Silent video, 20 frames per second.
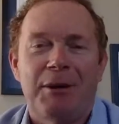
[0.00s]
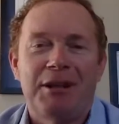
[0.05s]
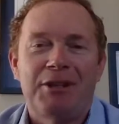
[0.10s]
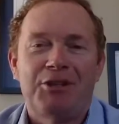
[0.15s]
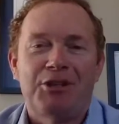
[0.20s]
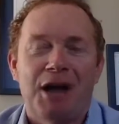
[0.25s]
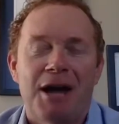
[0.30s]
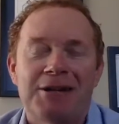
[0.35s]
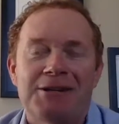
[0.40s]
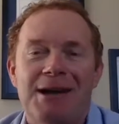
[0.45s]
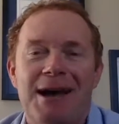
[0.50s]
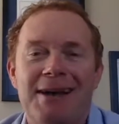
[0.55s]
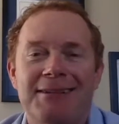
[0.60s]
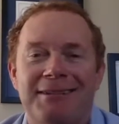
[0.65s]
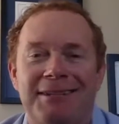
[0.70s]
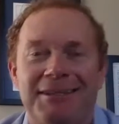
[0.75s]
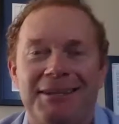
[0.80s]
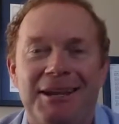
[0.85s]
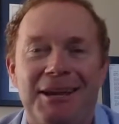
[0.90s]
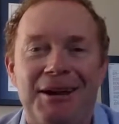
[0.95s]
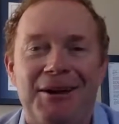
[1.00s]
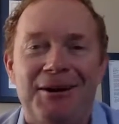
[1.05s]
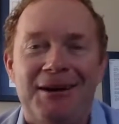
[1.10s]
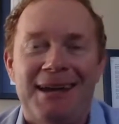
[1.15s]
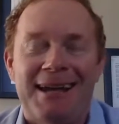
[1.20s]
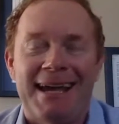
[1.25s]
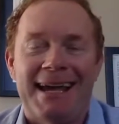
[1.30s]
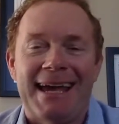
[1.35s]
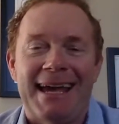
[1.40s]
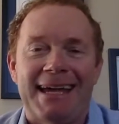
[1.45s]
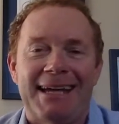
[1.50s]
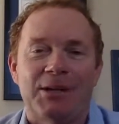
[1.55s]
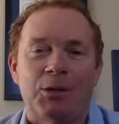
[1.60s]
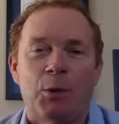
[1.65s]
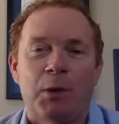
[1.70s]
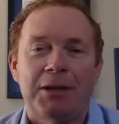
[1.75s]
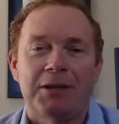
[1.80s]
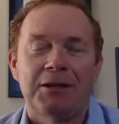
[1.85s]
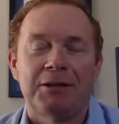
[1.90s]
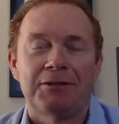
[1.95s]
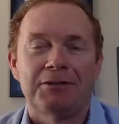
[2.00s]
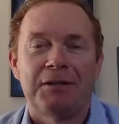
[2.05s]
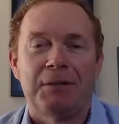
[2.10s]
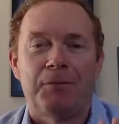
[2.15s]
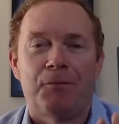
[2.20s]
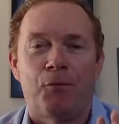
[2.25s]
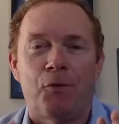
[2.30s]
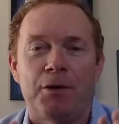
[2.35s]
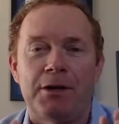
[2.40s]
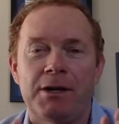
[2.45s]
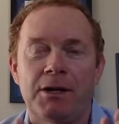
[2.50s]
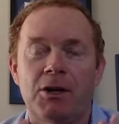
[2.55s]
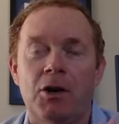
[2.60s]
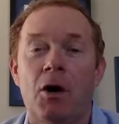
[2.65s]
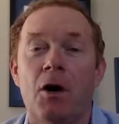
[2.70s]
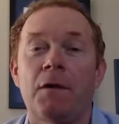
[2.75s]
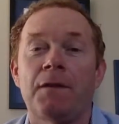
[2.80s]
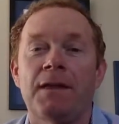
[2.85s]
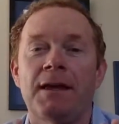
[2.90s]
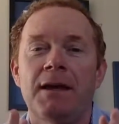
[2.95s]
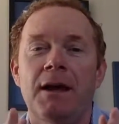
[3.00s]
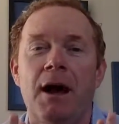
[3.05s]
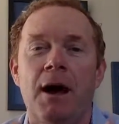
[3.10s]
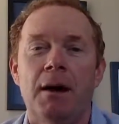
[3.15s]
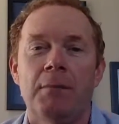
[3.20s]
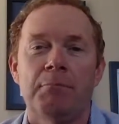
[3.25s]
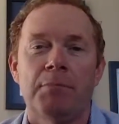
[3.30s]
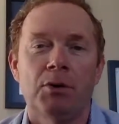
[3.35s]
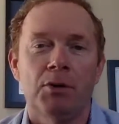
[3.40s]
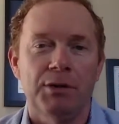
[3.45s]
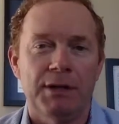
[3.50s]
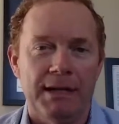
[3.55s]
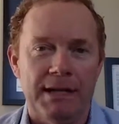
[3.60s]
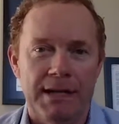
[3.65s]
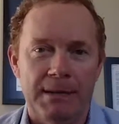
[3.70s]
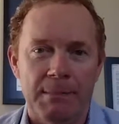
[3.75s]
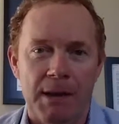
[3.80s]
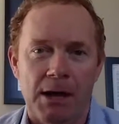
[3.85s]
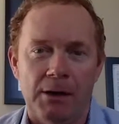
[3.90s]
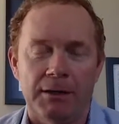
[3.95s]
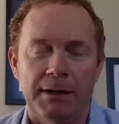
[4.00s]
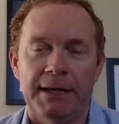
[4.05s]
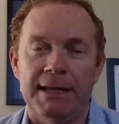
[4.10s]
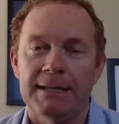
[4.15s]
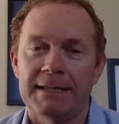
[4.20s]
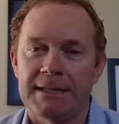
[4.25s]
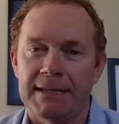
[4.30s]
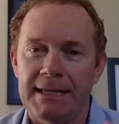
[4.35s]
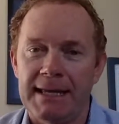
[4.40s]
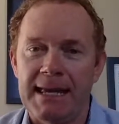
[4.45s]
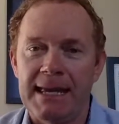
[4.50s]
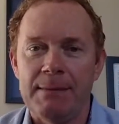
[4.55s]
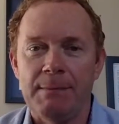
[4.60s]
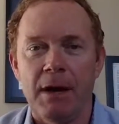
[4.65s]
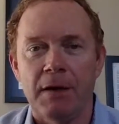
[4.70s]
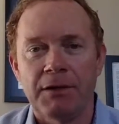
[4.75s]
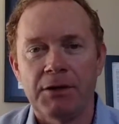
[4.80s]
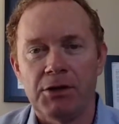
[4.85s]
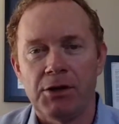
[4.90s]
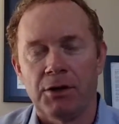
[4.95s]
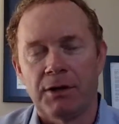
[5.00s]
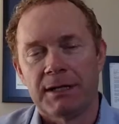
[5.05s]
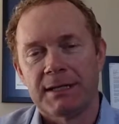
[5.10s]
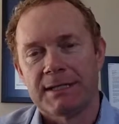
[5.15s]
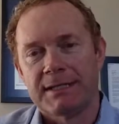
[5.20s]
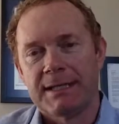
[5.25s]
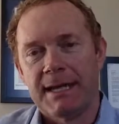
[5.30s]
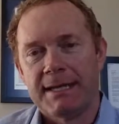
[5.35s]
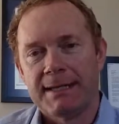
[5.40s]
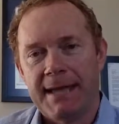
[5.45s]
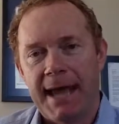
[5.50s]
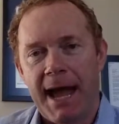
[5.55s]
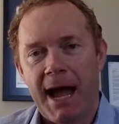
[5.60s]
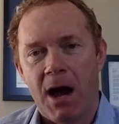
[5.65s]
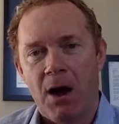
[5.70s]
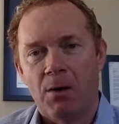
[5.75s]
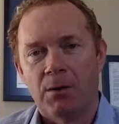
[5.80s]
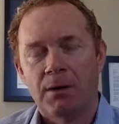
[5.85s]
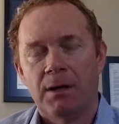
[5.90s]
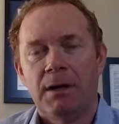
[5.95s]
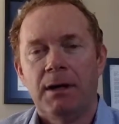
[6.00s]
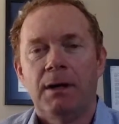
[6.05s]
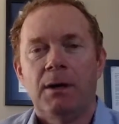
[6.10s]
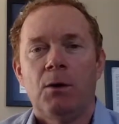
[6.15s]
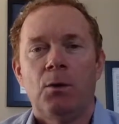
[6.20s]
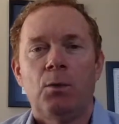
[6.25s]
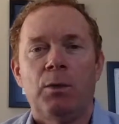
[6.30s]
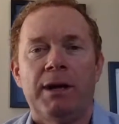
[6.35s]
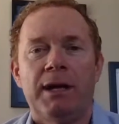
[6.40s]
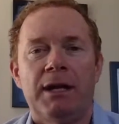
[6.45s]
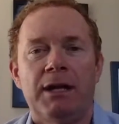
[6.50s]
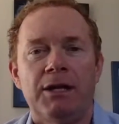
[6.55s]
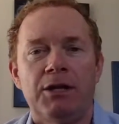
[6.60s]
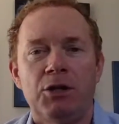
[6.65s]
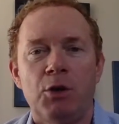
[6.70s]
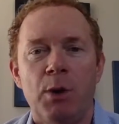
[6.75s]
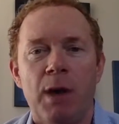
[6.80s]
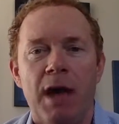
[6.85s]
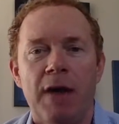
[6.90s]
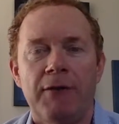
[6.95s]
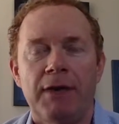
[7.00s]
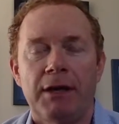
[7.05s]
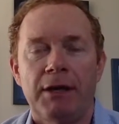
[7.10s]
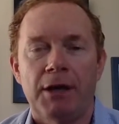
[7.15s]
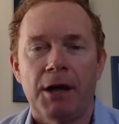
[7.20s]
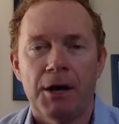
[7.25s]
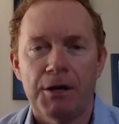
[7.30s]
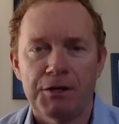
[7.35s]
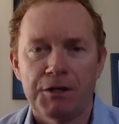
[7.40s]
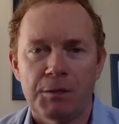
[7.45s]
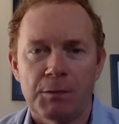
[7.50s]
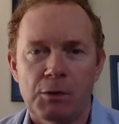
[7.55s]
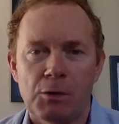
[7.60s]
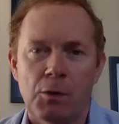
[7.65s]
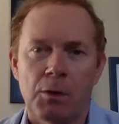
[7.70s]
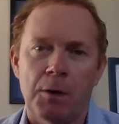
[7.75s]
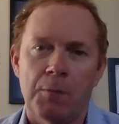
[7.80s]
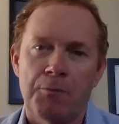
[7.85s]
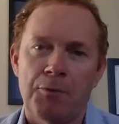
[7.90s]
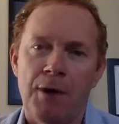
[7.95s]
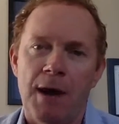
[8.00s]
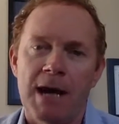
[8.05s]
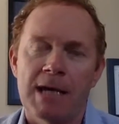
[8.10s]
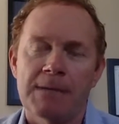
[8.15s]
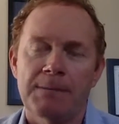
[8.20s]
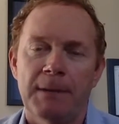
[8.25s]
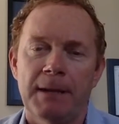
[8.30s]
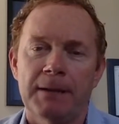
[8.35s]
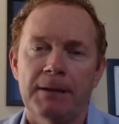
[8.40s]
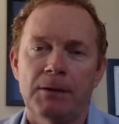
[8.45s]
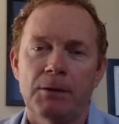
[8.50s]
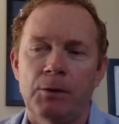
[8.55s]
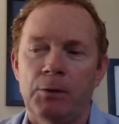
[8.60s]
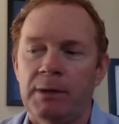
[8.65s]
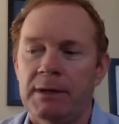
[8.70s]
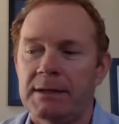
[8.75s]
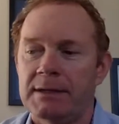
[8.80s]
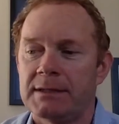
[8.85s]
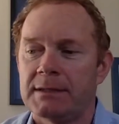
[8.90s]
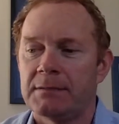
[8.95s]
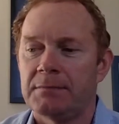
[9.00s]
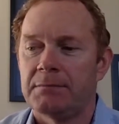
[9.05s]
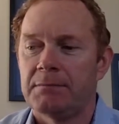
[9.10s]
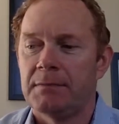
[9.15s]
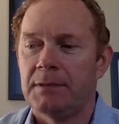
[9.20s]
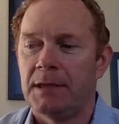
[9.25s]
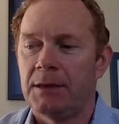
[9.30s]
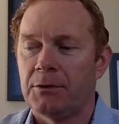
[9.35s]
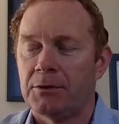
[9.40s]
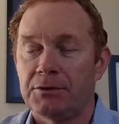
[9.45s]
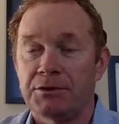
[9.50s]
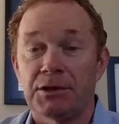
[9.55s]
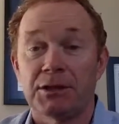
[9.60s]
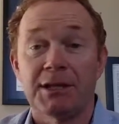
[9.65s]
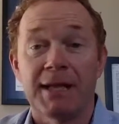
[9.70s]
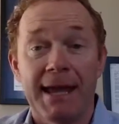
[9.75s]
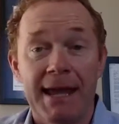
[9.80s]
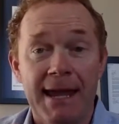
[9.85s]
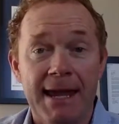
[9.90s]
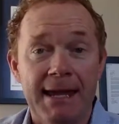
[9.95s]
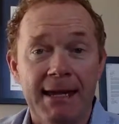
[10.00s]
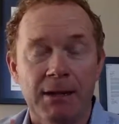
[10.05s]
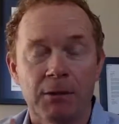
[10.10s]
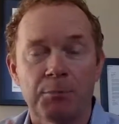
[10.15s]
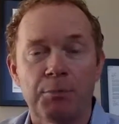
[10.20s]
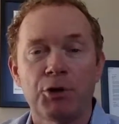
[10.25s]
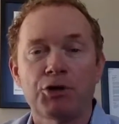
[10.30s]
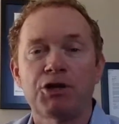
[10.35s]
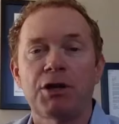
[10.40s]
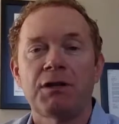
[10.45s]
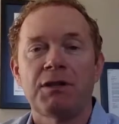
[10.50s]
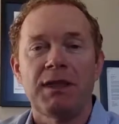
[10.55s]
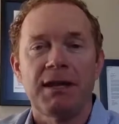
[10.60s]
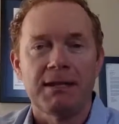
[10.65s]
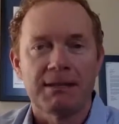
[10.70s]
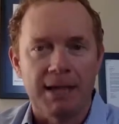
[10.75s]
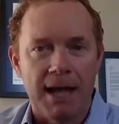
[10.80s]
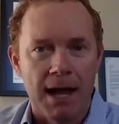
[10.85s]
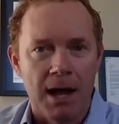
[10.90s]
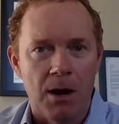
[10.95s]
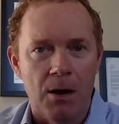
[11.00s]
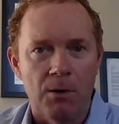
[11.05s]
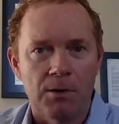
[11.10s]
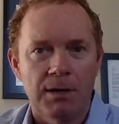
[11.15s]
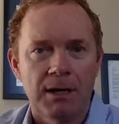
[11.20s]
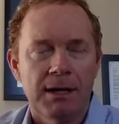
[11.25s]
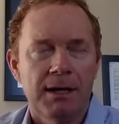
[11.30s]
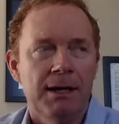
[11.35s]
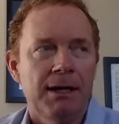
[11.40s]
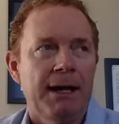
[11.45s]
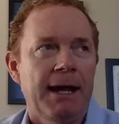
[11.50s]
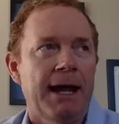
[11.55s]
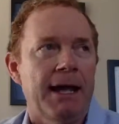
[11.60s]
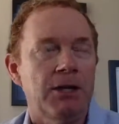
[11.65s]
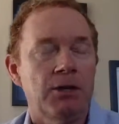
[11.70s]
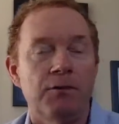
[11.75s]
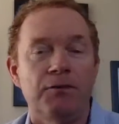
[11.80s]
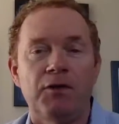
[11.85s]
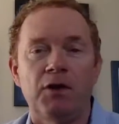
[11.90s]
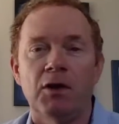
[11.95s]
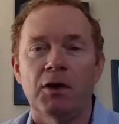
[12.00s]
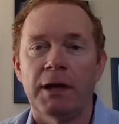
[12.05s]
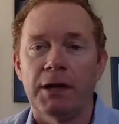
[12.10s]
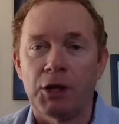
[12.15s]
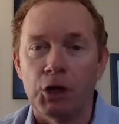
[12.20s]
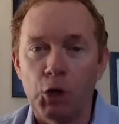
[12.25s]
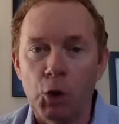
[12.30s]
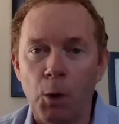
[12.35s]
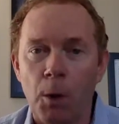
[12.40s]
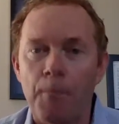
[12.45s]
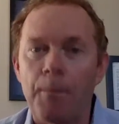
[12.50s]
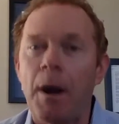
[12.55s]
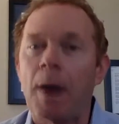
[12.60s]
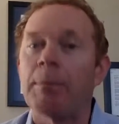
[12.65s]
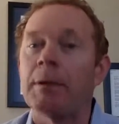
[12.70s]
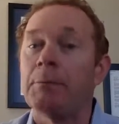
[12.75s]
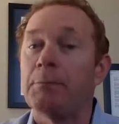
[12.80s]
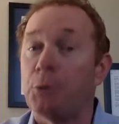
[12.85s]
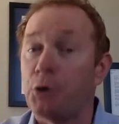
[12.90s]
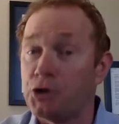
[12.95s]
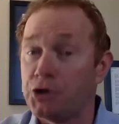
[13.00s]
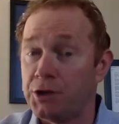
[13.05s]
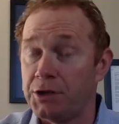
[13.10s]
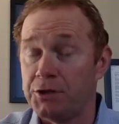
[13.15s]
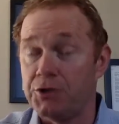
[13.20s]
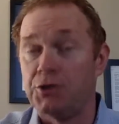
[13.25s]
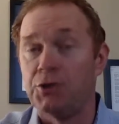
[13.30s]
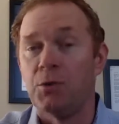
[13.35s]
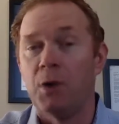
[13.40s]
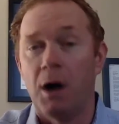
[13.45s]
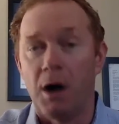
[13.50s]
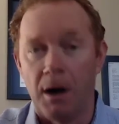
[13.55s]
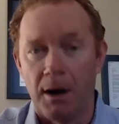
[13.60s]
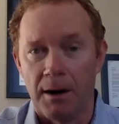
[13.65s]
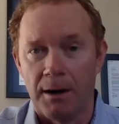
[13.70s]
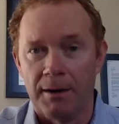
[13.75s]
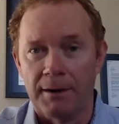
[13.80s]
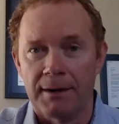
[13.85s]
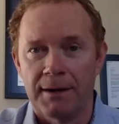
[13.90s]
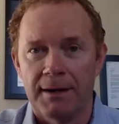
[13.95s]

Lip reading: John Costigan here, and I got a quick little tip for you called the humble email. And it's an email that you're going to send out when you have a customer or a prospect who is either delaying or pushing things out, and you feel like you are probably pushing too hard.